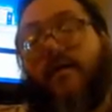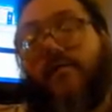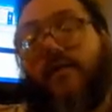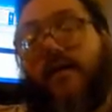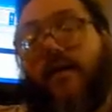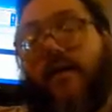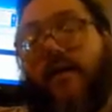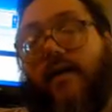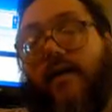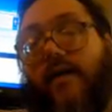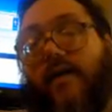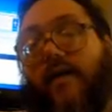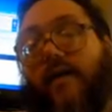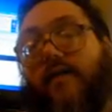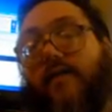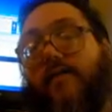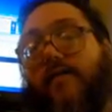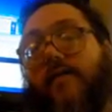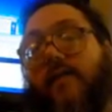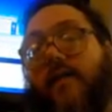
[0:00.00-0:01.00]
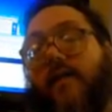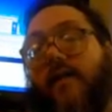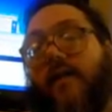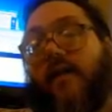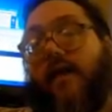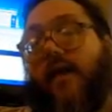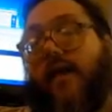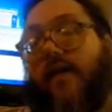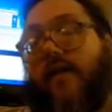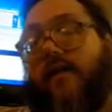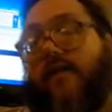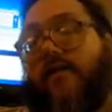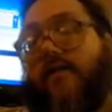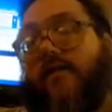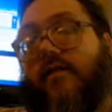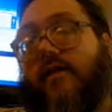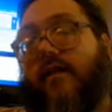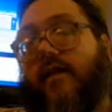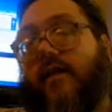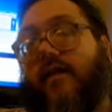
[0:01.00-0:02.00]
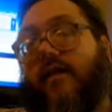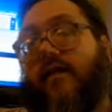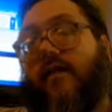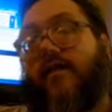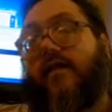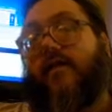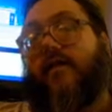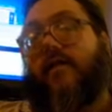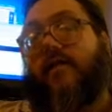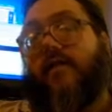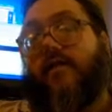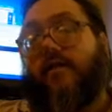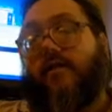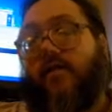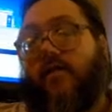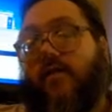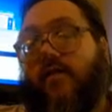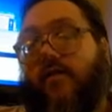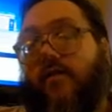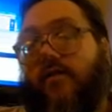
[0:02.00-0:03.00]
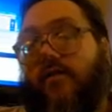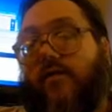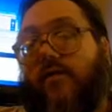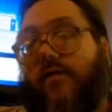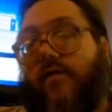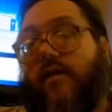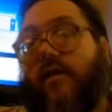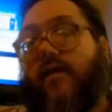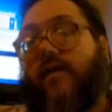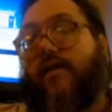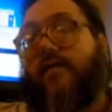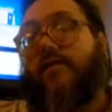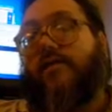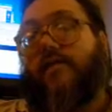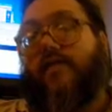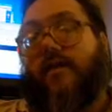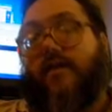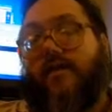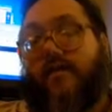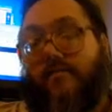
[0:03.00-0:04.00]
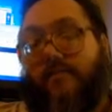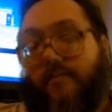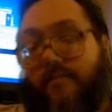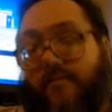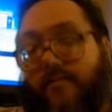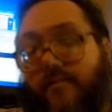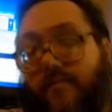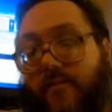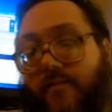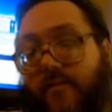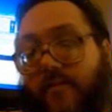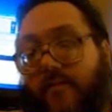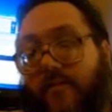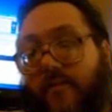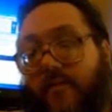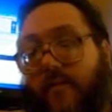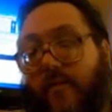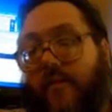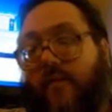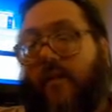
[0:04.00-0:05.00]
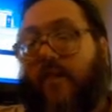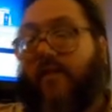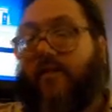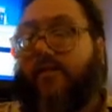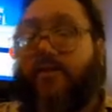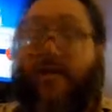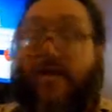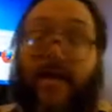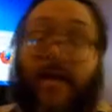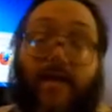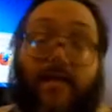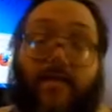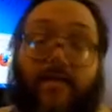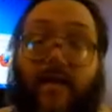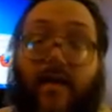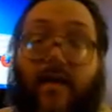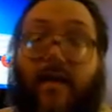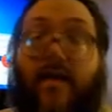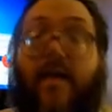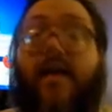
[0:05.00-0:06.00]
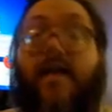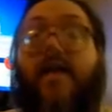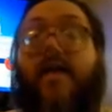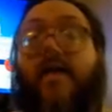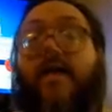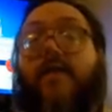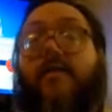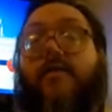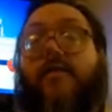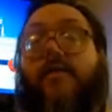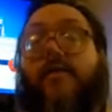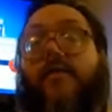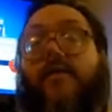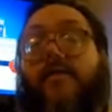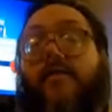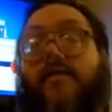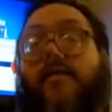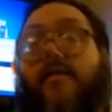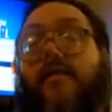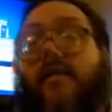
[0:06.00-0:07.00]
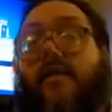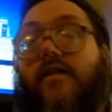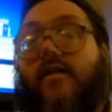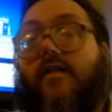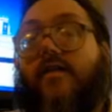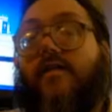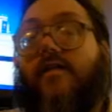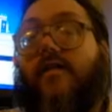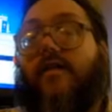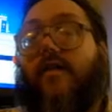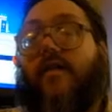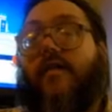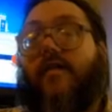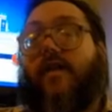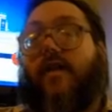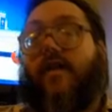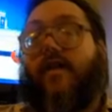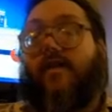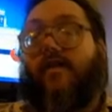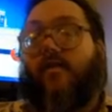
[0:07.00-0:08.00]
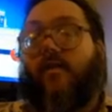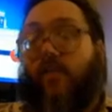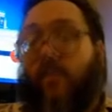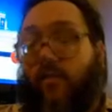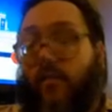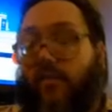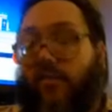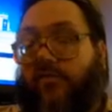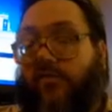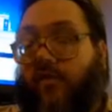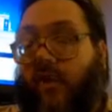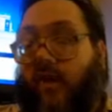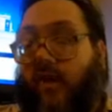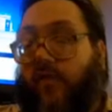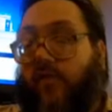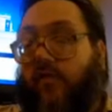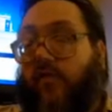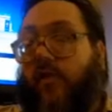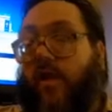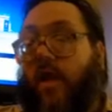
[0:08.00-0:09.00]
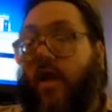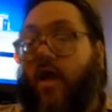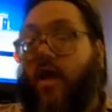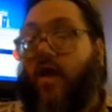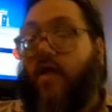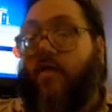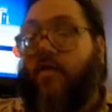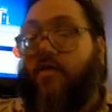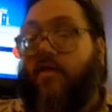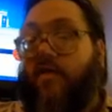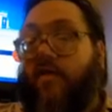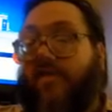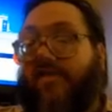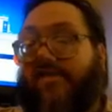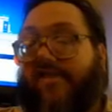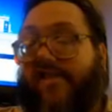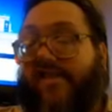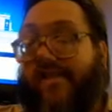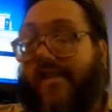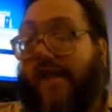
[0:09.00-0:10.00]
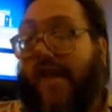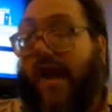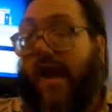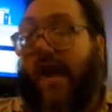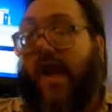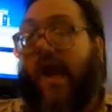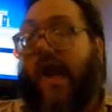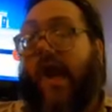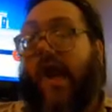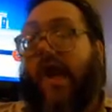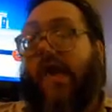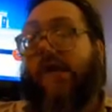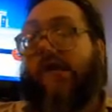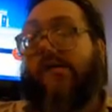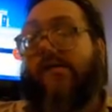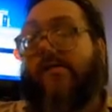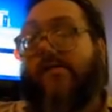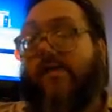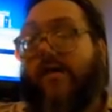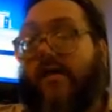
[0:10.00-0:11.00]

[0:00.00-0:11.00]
But as far as anyone who goes and, well, what can I say? If you're going to sit there and say that Cooper's taste like piss in a can,